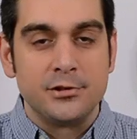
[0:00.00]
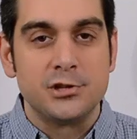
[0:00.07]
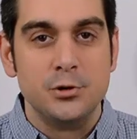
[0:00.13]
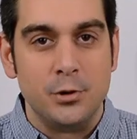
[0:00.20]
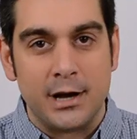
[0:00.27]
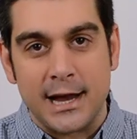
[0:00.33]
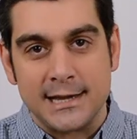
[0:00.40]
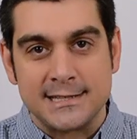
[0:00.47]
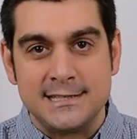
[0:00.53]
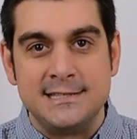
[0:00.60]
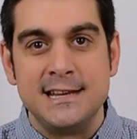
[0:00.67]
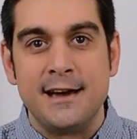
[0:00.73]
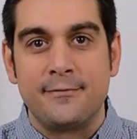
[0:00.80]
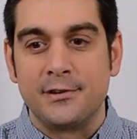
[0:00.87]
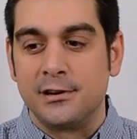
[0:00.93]
to it has
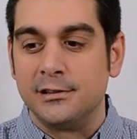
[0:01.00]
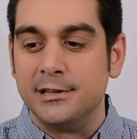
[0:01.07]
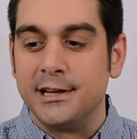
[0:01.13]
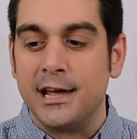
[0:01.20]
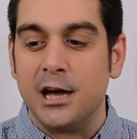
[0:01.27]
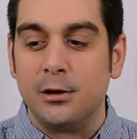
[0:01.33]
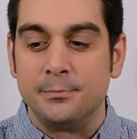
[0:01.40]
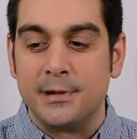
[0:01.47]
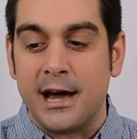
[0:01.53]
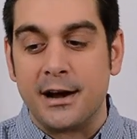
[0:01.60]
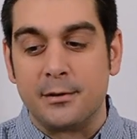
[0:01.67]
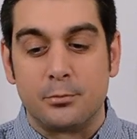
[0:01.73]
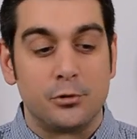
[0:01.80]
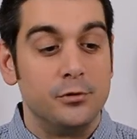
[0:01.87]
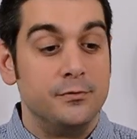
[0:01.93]
definitely helped out and
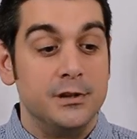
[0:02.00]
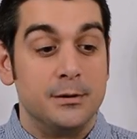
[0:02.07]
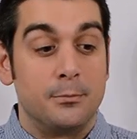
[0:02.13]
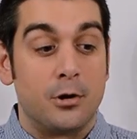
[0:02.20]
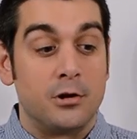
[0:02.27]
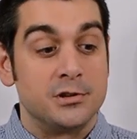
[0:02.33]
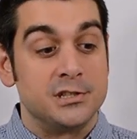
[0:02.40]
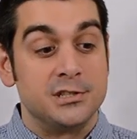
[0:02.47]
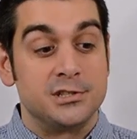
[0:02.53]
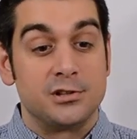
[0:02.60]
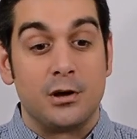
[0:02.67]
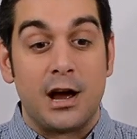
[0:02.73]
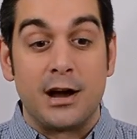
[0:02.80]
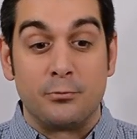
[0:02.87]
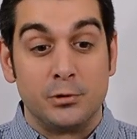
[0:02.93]
improved the immersion.
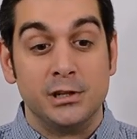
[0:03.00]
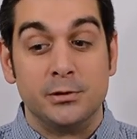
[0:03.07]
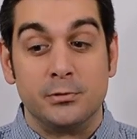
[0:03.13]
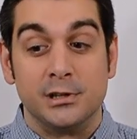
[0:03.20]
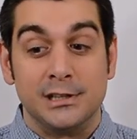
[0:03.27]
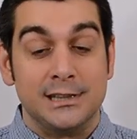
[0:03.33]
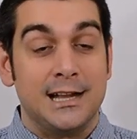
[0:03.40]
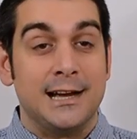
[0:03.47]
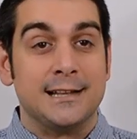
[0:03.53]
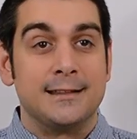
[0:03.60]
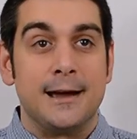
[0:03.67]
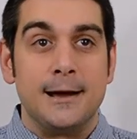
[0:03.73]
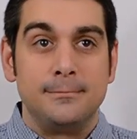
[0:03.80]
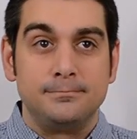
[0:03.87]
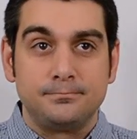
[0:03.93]
So I really, really like
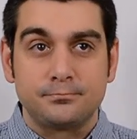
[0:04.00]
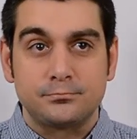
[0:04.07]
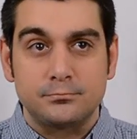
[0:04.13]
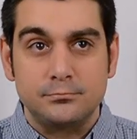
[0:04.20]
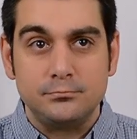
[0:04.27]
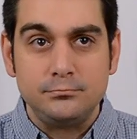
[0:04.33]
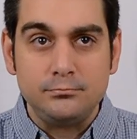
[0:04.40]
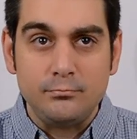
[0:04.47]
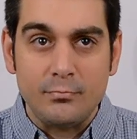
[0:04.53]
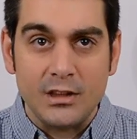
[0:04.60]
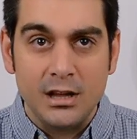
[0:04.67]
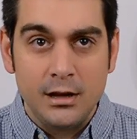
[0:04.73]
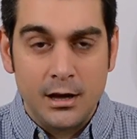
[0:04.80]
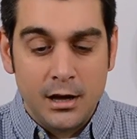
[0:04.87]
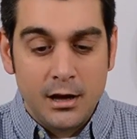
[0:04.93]
that.
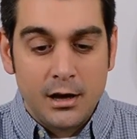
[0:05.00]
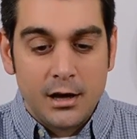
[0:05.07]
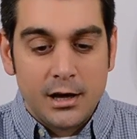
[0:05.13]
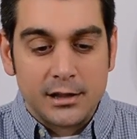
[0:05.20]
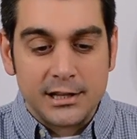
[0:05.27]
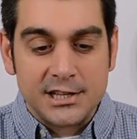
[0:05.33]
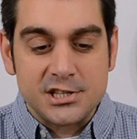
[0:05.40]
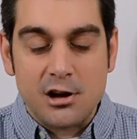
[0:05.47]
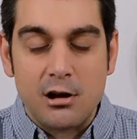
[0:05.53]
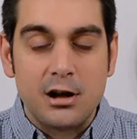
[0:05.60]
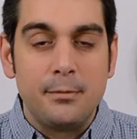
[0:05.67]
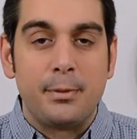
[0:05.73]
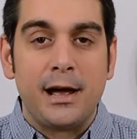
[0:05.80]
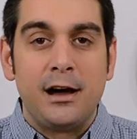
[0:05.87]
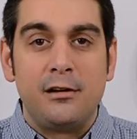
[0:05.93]
Let's talk
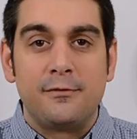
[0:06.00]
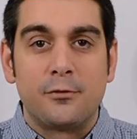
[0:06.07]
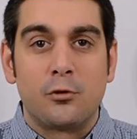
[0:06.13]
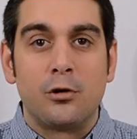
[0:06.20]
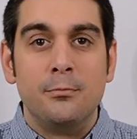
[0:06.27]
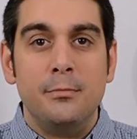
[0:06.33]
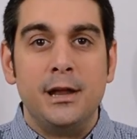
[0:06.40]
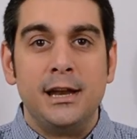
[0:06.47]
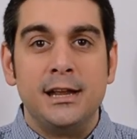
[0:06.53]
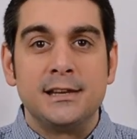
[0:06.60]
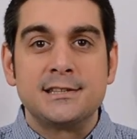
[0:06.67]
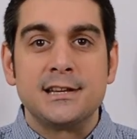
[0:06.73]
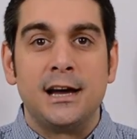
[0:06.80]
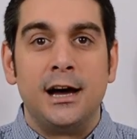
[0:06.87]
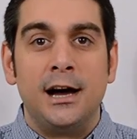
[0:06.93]
about, for a
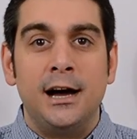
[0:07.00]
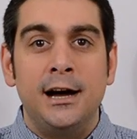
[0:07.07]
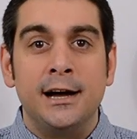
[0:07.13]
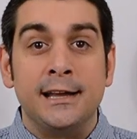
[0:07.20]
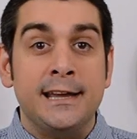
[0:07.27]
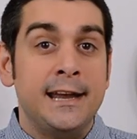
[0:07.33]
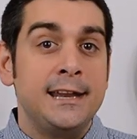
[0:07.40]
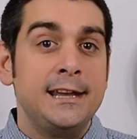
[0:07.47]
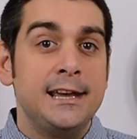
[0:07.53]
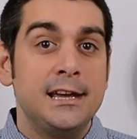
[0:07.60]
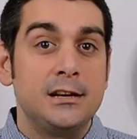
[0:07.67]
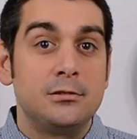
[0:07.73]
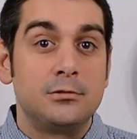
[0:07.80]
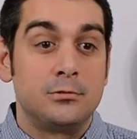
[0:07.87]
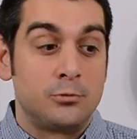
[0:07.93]
minute, getting
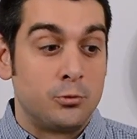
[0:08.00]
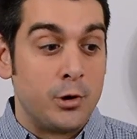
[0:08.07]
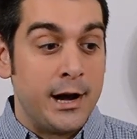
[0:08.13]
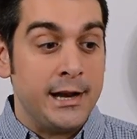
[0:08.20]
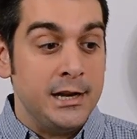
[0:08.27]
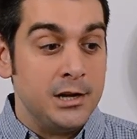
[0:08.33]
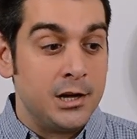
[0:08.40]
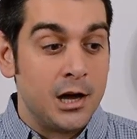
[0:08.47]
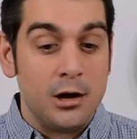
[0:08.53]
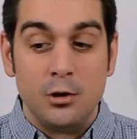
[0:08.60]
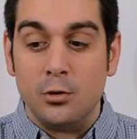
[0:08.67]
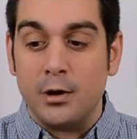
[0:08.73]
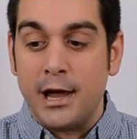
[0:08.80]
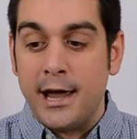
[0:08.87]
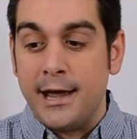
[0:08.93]
it ready to
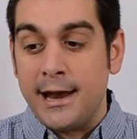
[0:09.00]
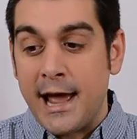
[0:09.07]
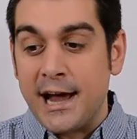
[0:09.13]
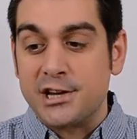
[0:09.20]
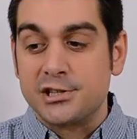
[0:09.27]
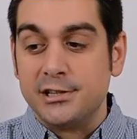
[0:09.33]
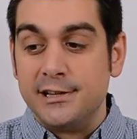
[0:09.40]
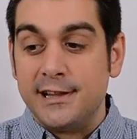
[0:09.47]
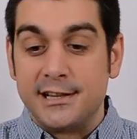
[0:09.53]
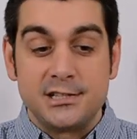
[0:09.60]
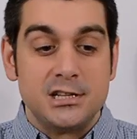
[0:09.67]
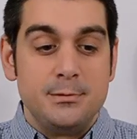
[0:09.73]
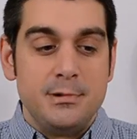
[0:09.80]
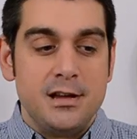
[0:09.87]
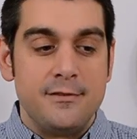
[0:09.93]
go. And actually, that's
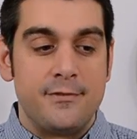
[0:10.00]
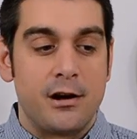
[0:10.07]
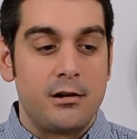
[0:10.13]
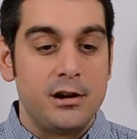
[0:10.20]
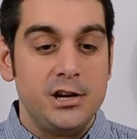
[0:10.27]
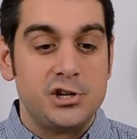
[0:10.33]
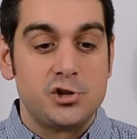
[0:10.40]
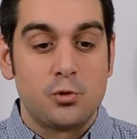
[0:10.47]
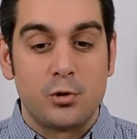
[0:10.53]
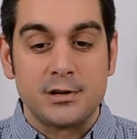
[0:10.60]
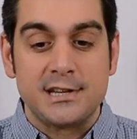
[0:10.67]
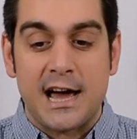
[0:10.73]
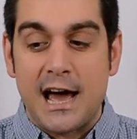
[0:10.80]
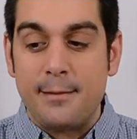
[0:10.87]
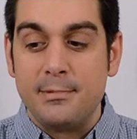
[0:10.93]
going to be a very short
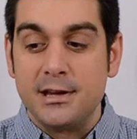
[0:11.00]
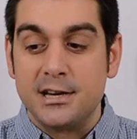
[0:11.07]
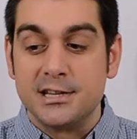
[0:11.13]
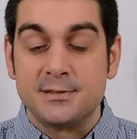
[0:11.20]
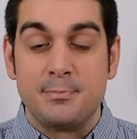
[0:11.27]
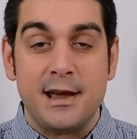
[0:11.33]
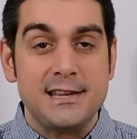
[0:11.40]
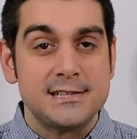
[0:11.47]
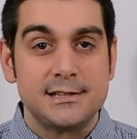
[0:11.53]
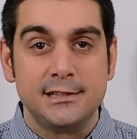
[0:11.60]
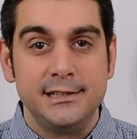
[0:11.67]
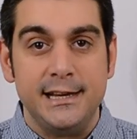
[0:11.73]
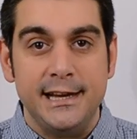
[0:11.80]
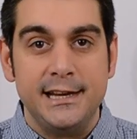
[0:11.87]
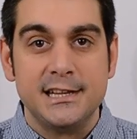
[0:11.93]
topic, because
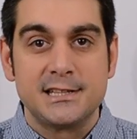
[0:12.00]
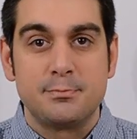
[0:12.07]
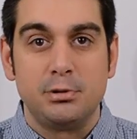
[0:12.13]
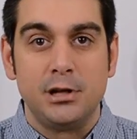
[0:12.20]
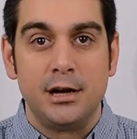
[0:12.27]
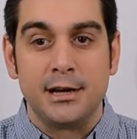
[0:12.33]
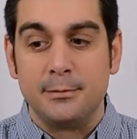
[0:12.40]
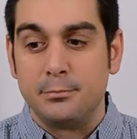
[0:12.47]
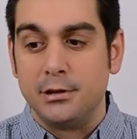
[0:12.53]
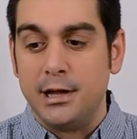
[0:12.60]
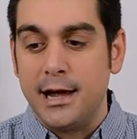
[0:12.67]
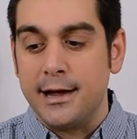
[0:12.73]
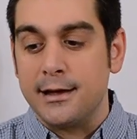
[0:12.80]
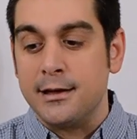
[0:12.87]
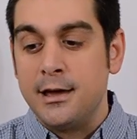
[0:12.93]
basically it is plug and
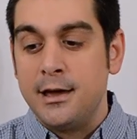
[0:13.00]
play.